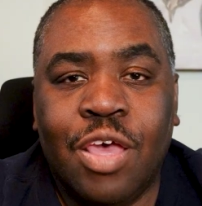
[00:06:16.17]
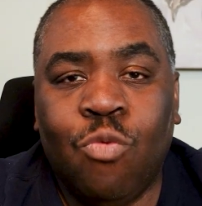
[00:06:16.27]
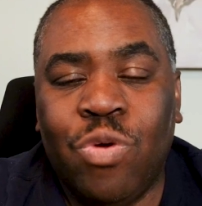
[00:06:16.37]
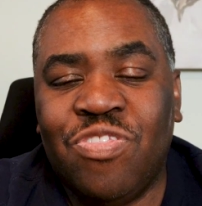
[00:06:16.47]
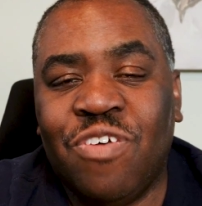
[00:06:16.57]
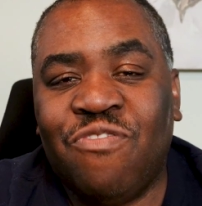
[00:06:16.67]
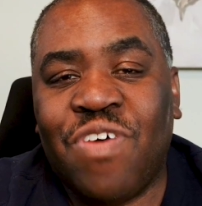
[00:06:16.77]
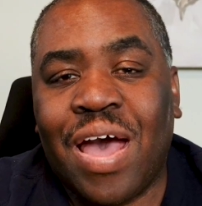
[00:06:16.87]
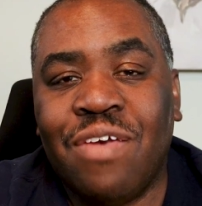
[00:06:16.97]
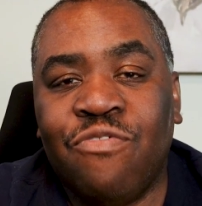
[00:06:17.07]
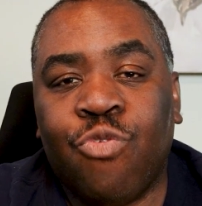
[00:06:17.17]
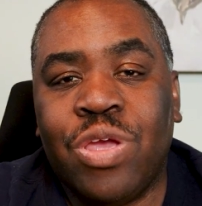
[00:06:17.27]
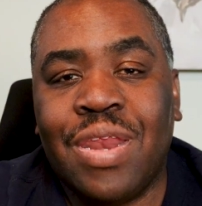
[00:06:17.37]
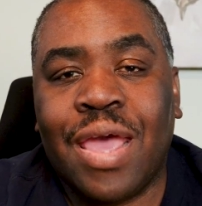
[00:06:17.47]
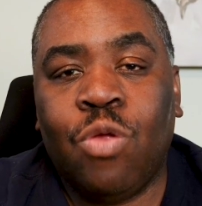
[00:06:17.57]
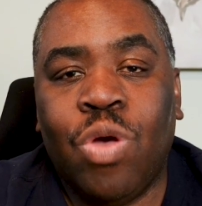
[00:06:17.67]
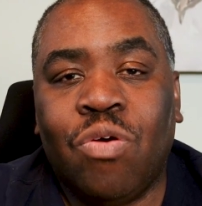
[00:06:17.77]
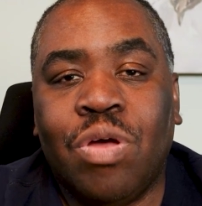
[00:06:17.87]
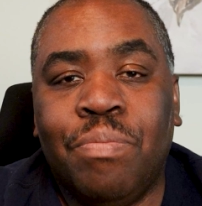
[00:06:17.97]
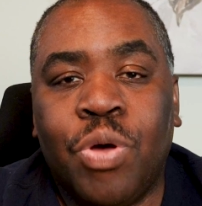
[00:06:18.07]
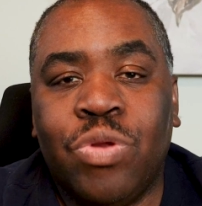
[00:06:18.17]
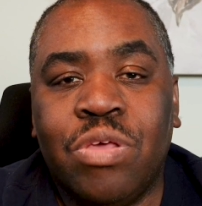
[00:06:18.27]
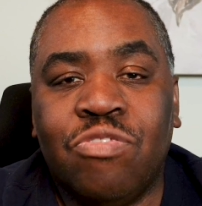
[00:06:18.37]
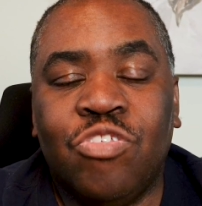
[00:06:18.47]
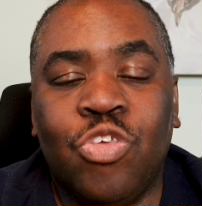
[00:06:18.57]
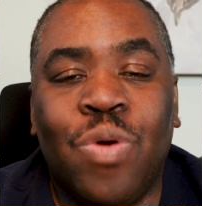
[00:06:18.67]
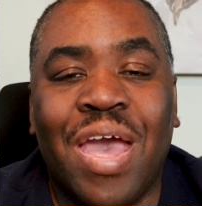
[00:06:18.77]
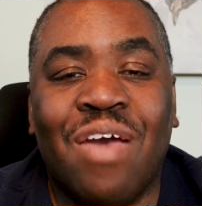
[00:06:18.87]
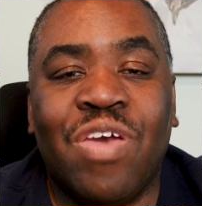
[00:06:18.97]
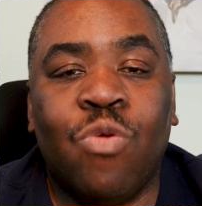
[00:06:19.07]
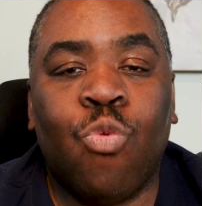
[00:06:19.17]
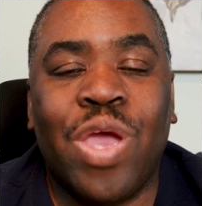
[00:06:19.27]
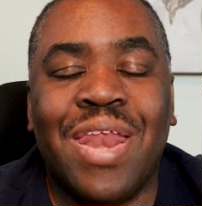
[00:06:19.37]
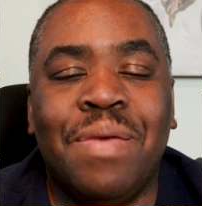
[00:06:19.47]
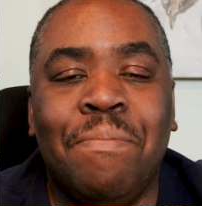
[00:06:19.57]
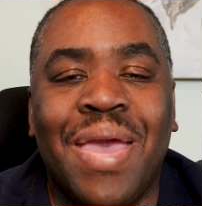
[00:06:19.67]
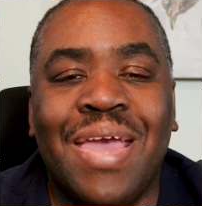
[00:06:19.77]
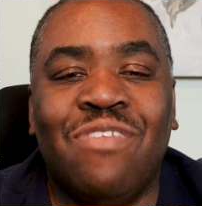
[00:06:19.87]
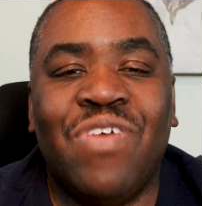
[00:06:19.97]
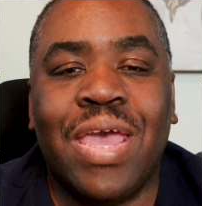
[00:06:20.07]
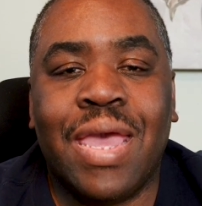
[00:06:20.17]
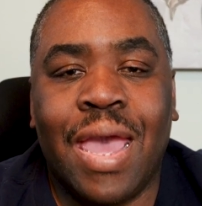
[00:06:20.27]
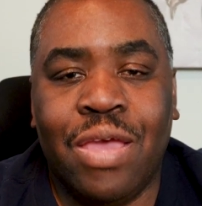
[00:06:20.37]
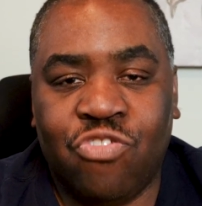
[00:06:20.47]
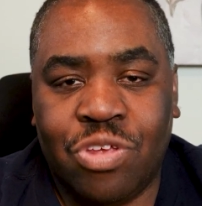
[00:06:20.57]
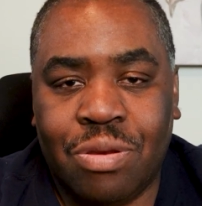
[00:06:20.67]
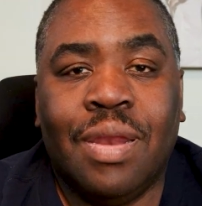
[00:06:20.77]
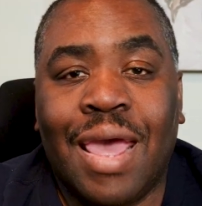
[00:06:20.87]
And with the 5 free night welcome bonus, you have a ready-made vacation.